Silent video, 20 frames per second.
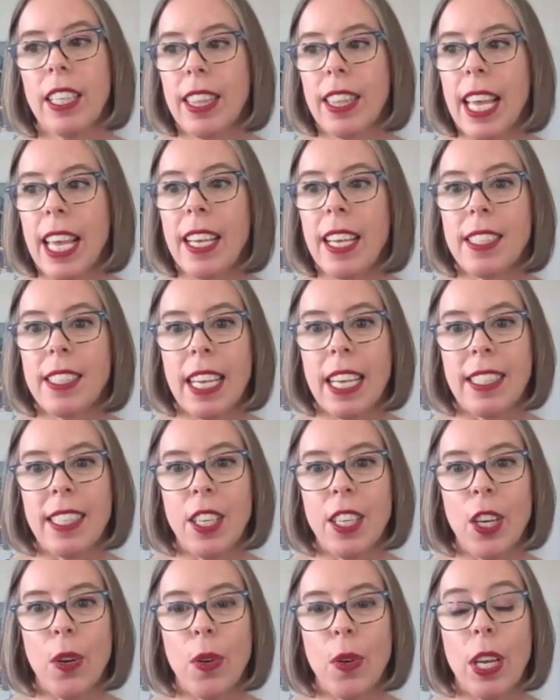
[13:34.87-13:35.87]
thing is, I said,
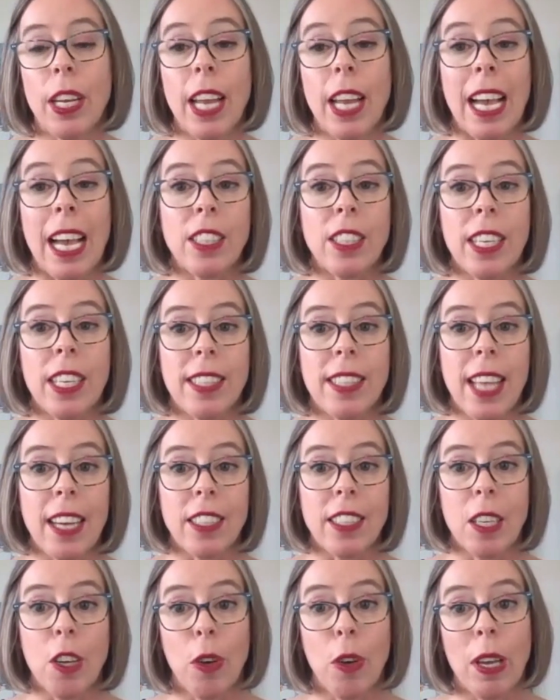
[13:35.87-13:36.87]
it actually is
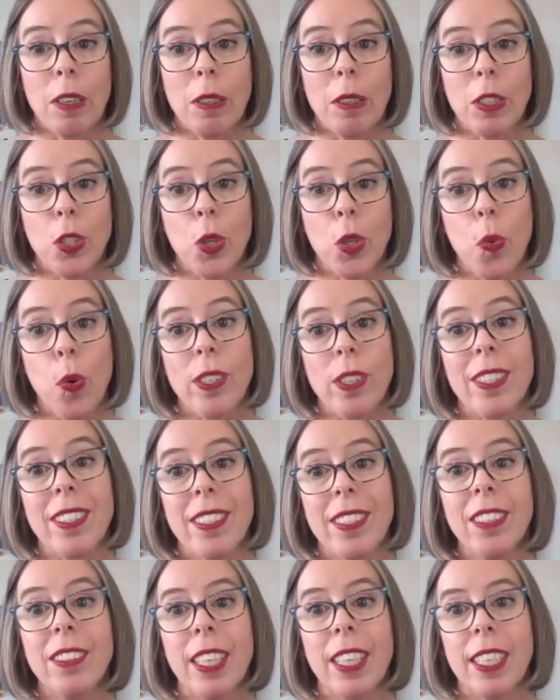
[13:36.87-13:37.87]
going towards
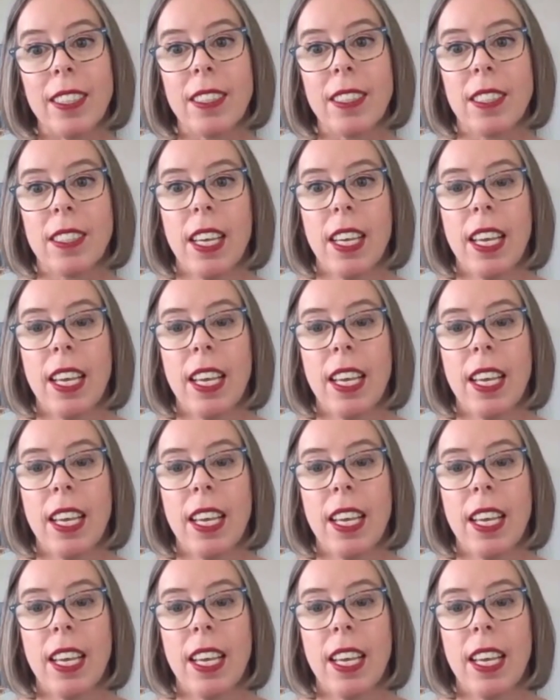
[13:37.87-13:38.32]
stillness.